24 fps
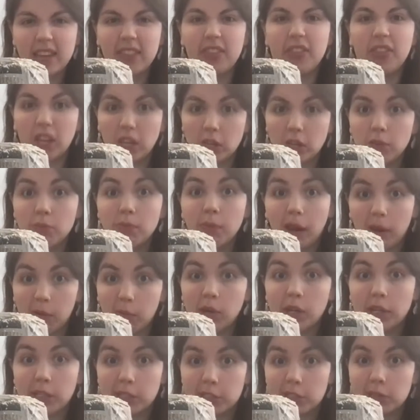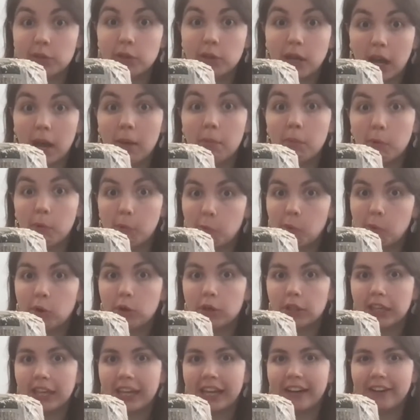then you might want to do a couple more
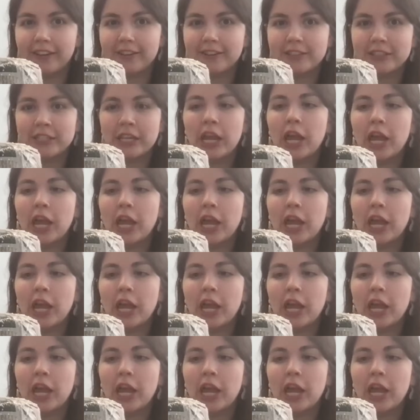layers.